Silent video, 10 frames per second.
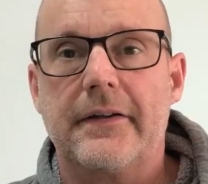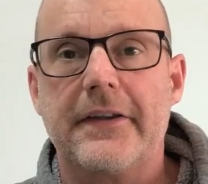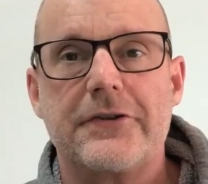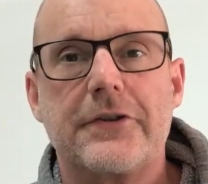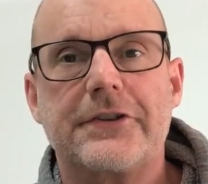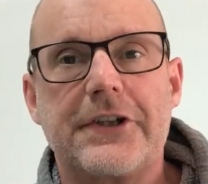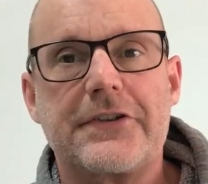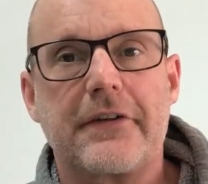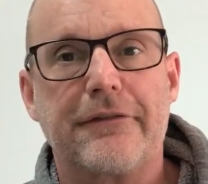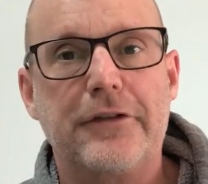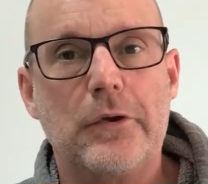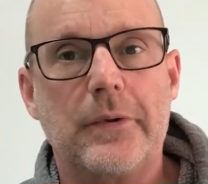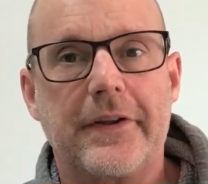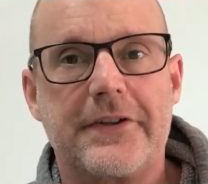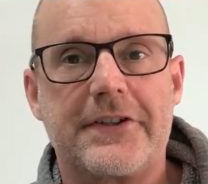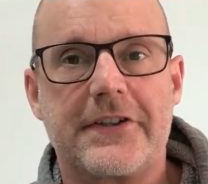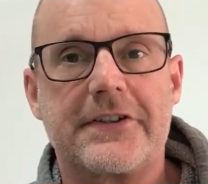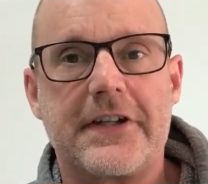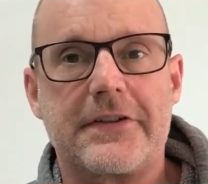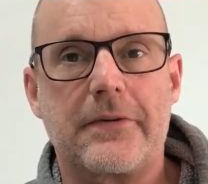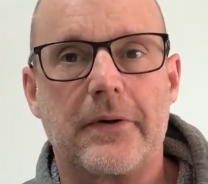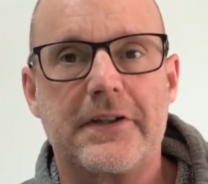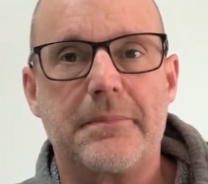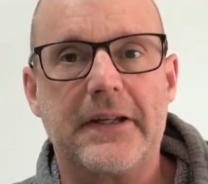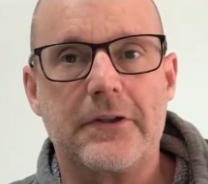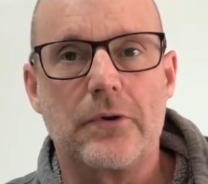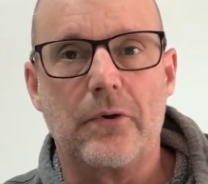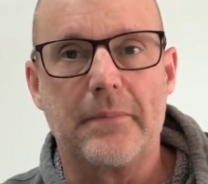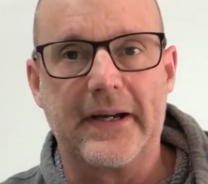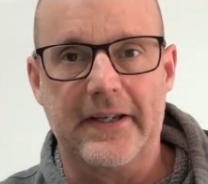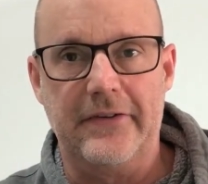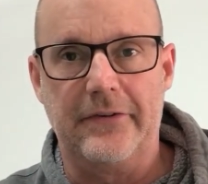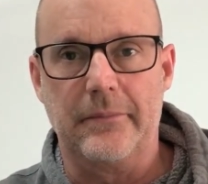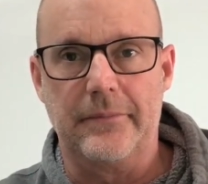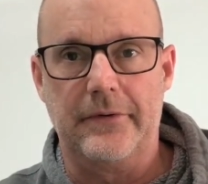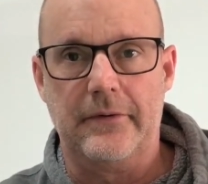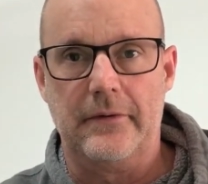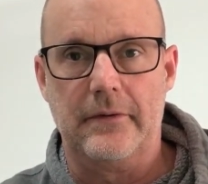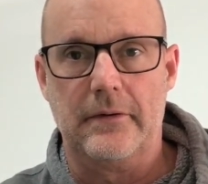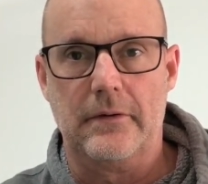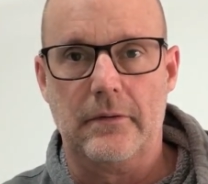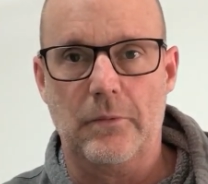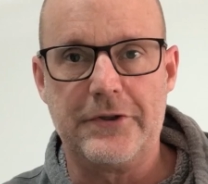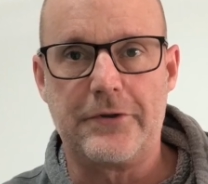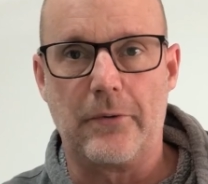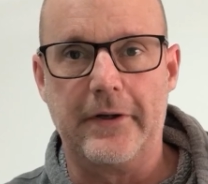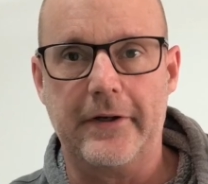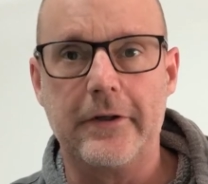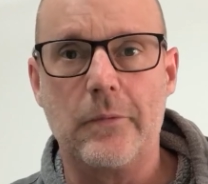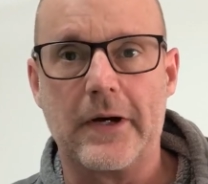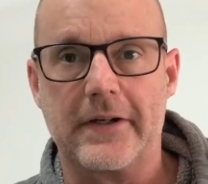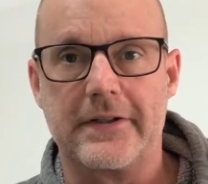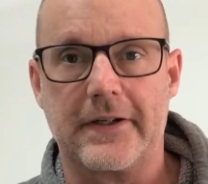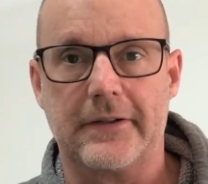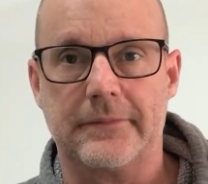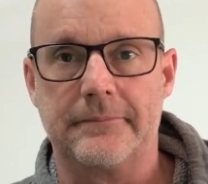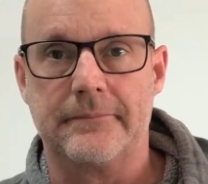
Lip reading: These are just a few of the success stories being told by ASIMS. What story do you want to tell?